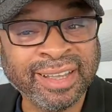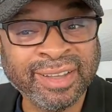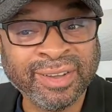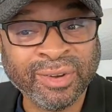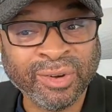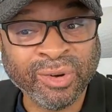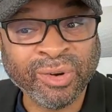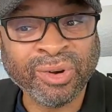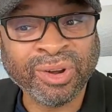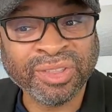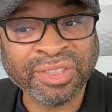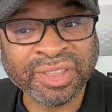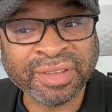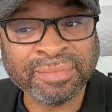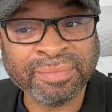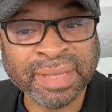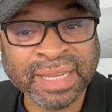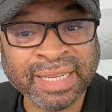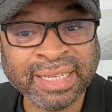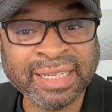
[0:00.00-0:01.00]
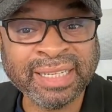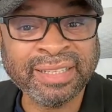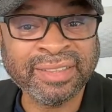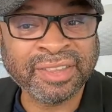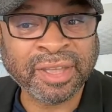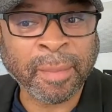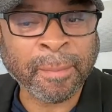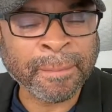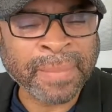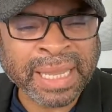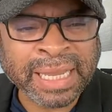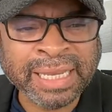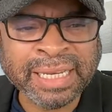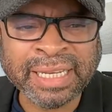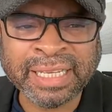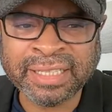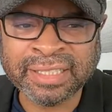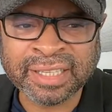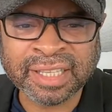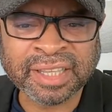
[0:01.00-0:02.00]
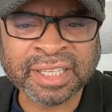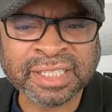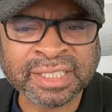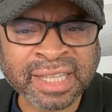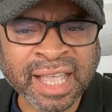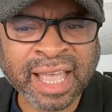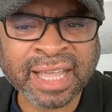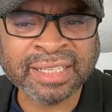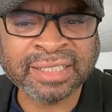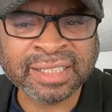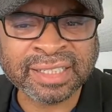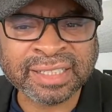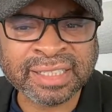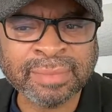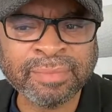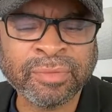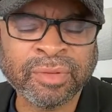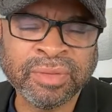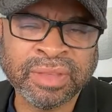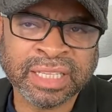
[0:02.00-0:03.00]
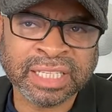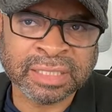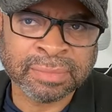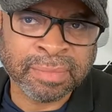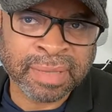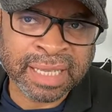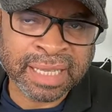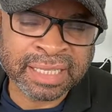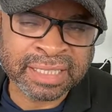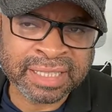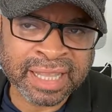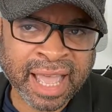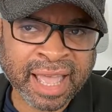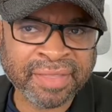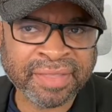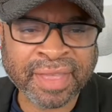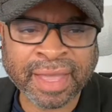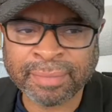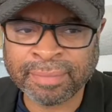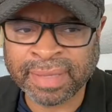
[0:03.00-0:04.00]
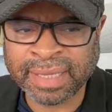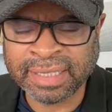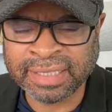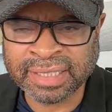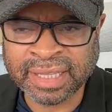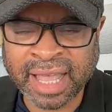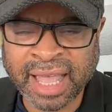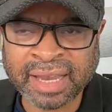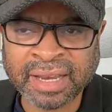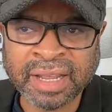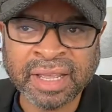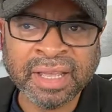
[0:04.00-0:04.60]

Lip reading: or the meanings of the signs and symptoms. This means that, that means that.